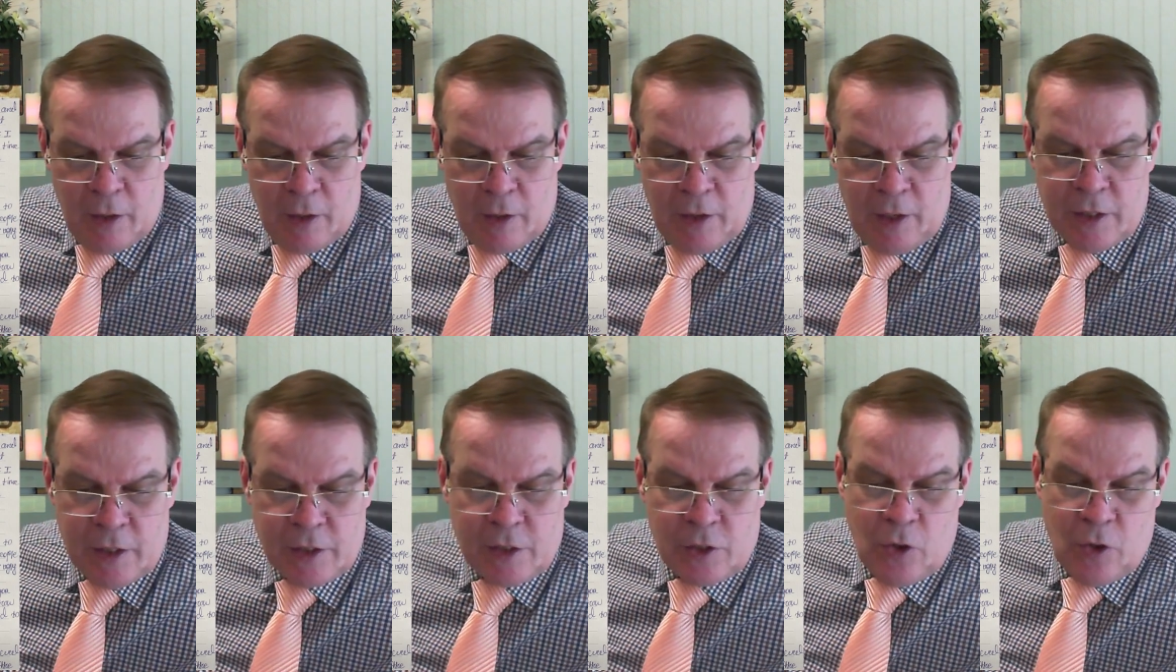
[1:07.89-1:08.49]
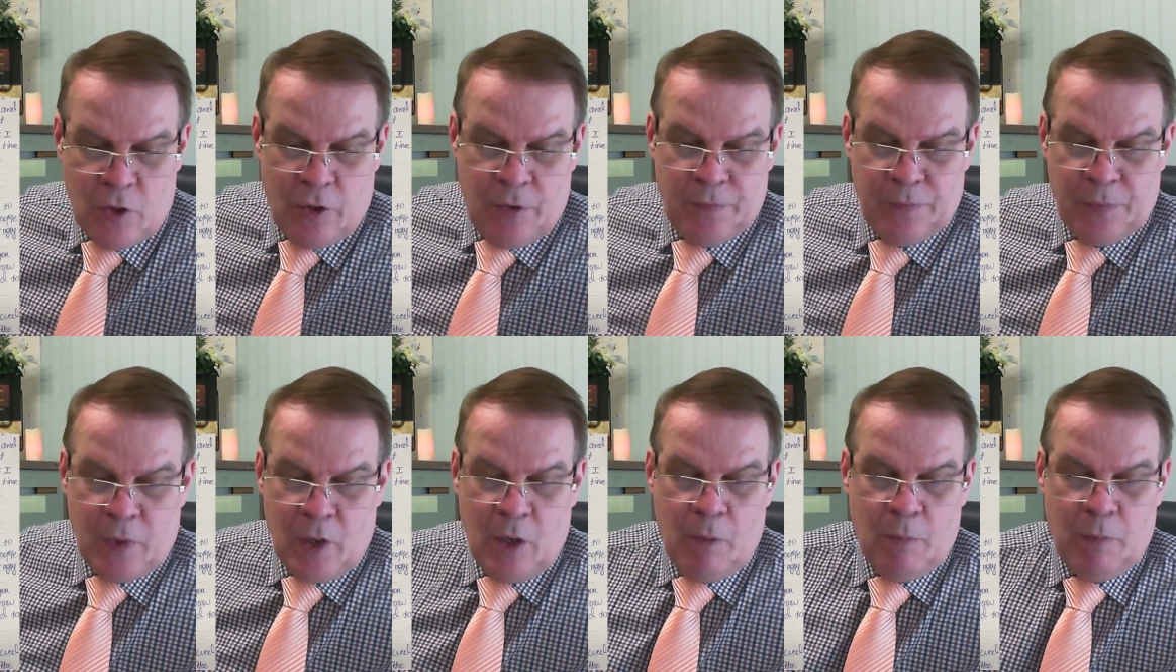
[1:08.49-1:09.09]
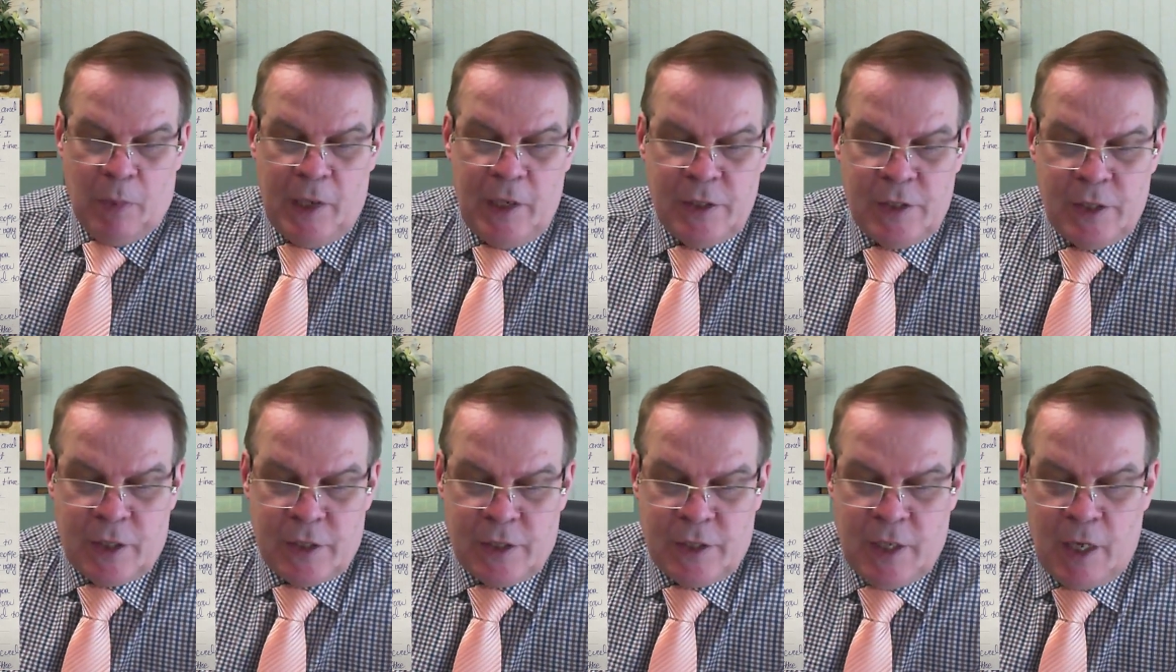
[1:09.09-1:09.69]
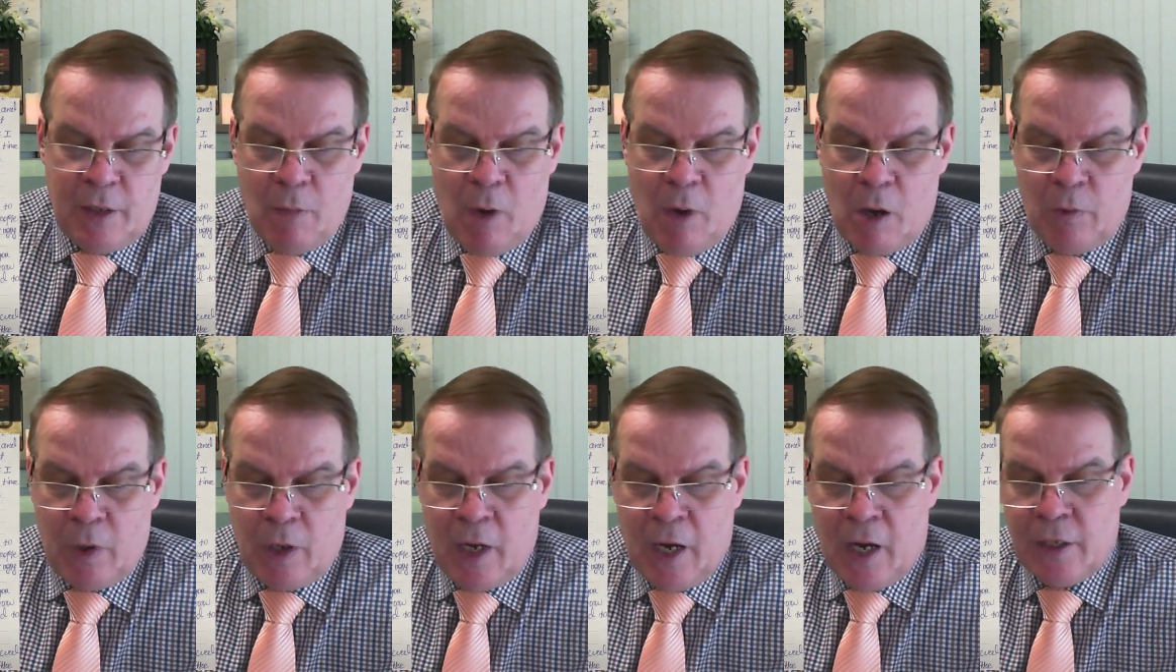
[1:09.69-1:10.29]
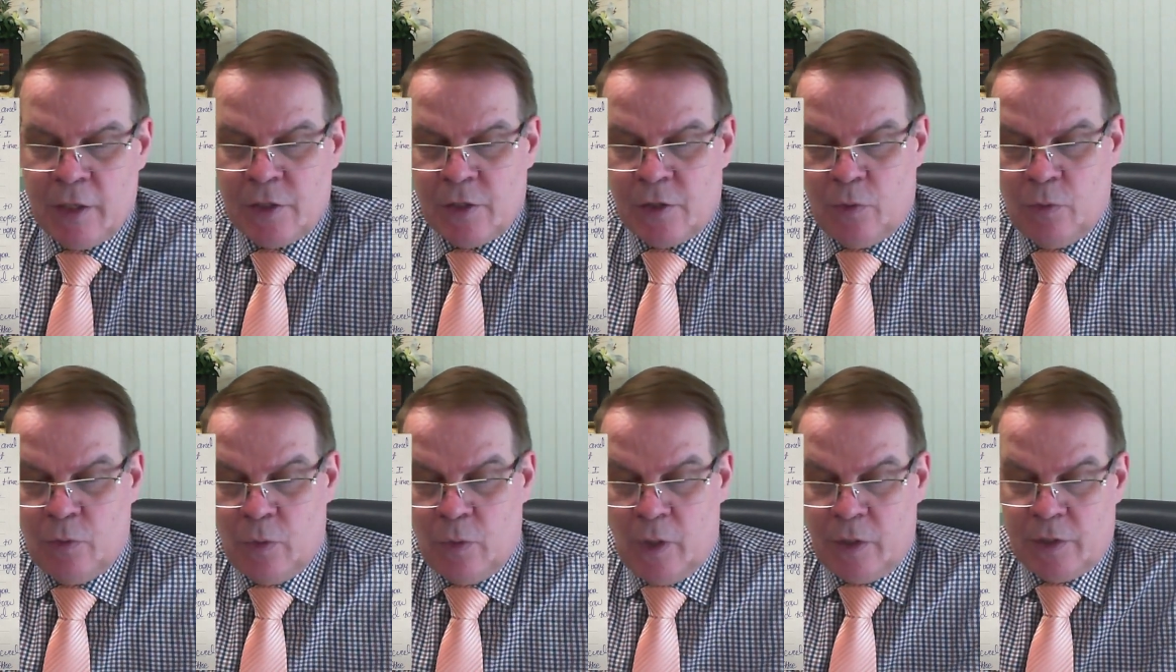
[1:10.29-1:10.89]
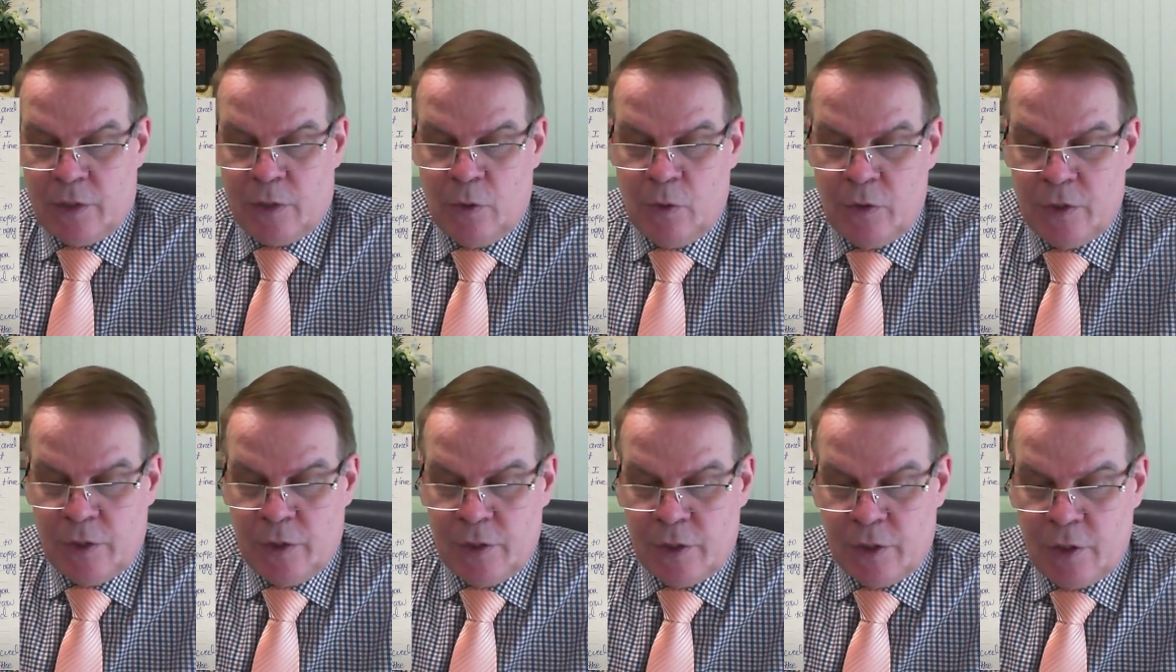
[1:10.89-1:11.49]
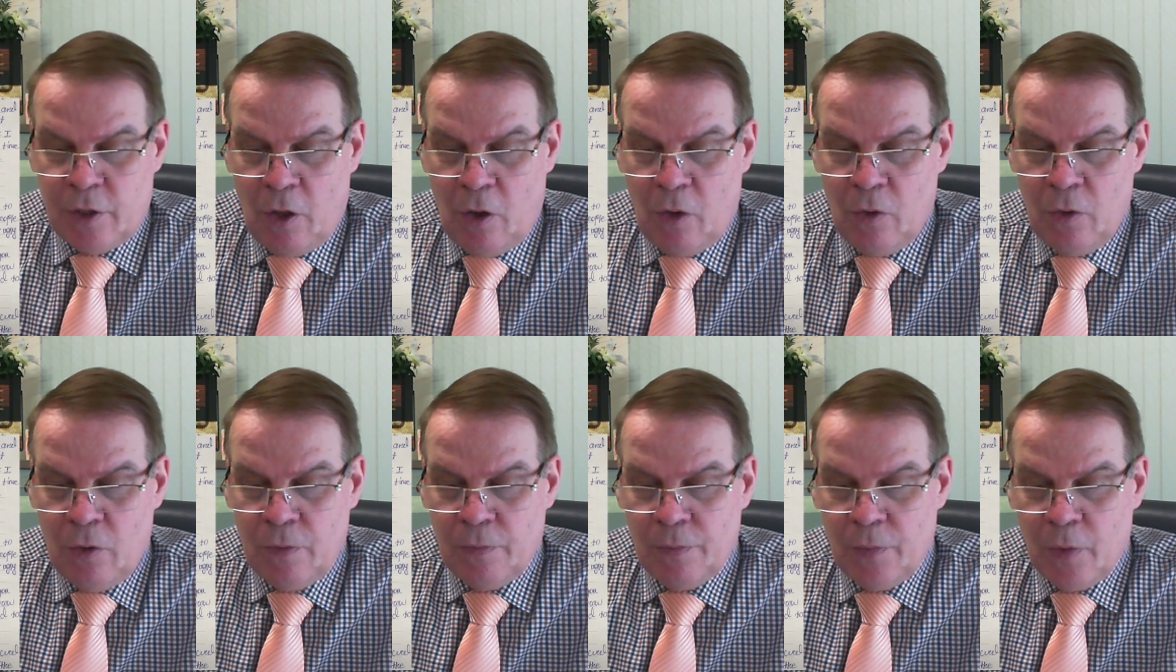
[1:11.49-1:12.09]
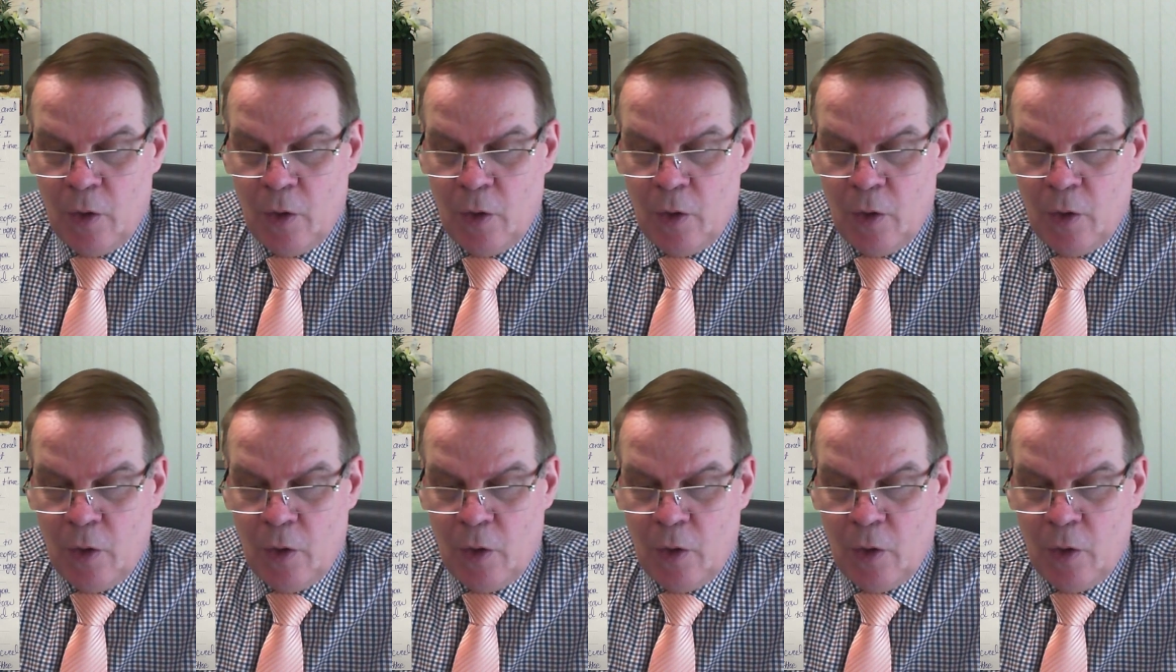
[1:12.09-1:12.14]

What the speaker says: "Dear Sir, please extend my regards to Susan Snow,